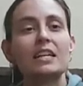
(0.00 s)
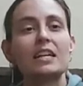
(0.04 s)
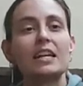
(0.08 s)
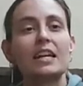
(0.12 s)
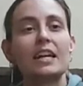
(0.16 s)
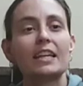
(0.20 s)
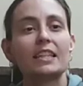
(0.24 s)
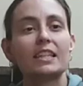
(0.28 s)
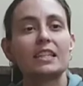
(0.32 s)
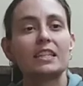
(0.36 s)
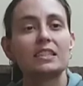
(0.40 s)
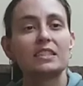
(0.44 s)

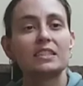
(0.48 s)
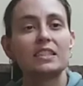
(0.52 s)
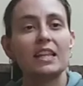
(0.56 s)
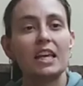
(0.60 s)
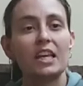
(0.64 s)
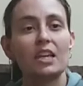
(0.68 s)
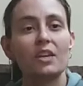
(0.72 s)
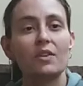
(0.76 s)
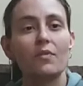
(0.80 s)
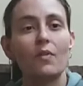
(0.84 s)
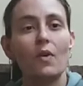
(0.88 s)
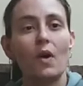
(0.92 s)
in the
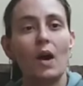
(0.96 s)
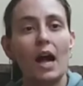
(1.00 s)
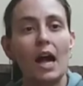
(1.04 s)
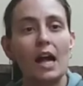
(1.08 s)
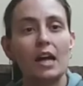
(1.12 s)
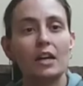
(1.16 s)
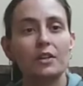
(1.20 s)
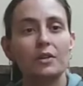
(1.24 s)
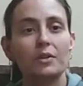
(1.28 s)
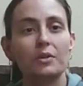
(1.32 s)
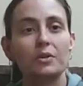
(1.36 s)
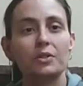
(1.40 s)
state of
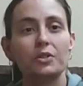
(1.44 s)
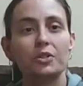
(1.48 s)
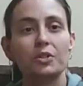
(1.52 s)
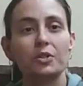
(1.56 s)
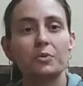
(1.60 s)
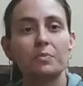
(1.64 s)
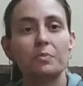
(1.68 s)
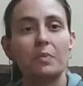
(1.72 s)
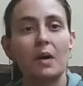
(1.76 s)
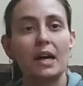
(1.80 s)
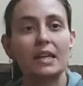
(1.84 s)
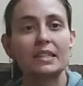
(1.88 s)
Ohio you
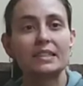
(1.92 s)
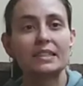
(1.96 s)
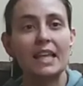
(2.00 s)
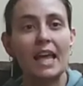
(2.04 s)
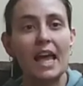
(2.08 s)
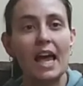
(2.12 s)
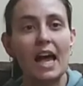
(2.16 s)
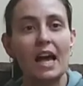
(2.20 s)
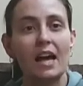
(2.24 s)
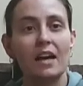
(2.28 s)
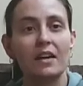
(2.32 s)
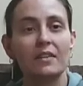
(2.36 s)
must
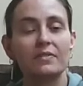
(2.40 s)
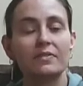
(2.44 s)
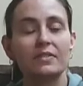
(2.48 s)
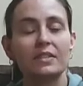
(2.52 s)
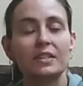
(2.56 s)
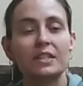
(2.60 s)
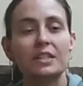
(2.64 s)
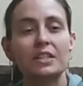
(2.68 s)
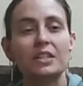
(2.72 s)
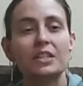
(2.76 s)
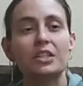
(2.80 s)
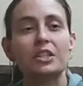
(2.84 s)
have
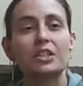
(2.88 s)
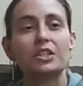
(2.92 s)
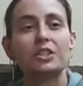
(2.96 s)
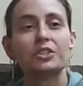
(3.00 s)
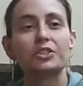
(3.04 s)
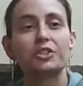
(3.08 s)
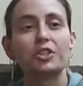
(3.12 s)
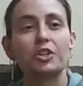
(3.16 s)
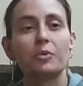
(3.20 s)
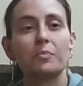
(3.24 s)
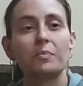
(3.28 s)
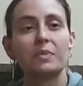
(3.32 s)

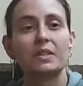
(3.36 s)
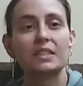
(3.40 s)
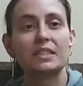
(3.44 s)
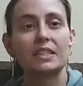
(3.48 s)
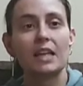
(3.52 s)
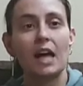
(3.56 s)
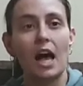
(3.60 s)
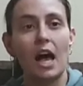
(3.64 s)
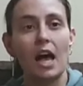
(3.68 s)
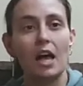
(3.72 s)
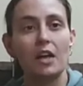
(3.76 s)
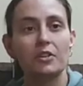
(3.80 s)
to
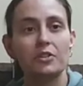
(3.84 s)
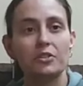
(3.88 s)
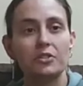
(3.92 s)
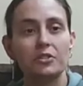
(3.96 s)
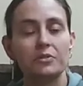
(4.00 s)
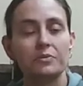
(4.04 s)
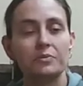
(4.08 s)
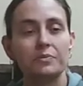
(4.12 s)
massage.